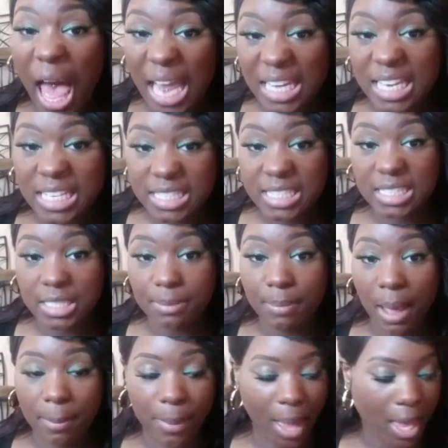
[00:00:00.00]
I listen to
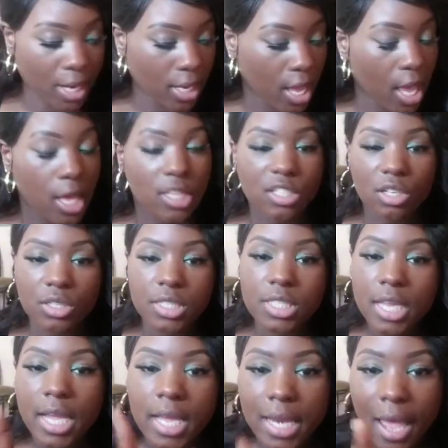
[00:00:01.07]
my body. So
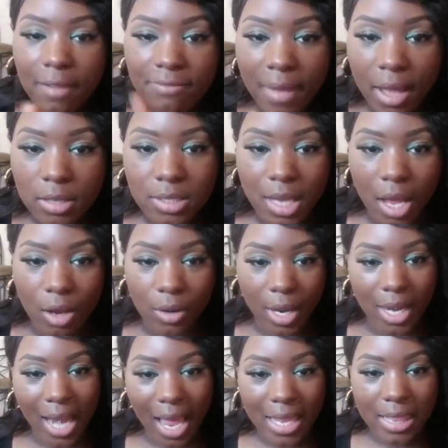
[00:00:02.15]
then I found out
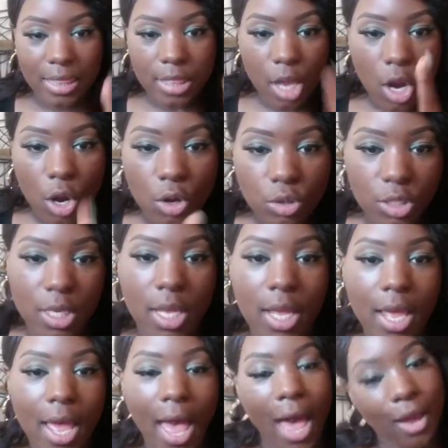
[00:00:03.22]
and I learned
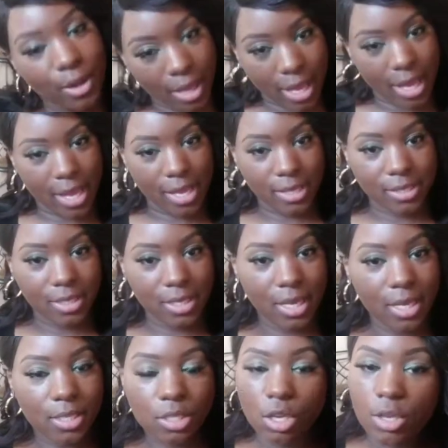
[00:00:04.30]
how to eat.
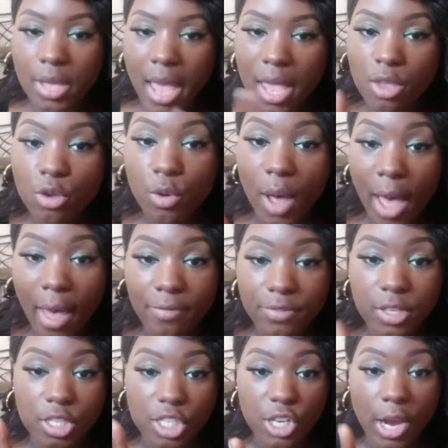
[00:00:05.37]
So yeah, you will have
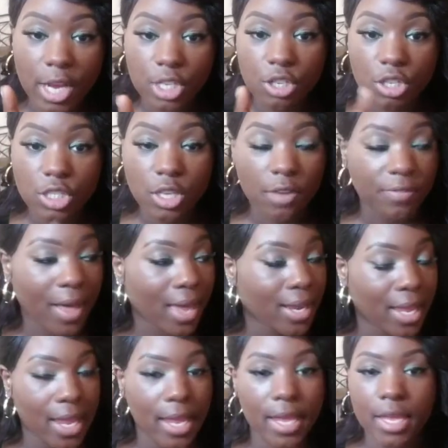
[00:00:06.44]
to train yourself how to
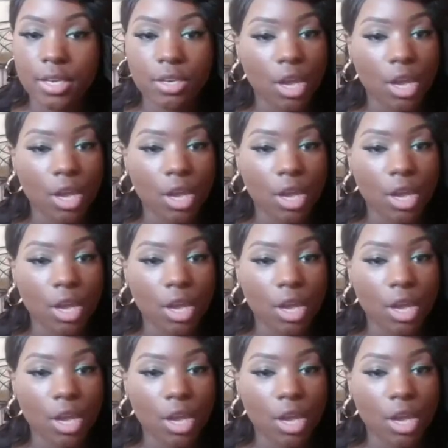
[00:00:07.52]
eat.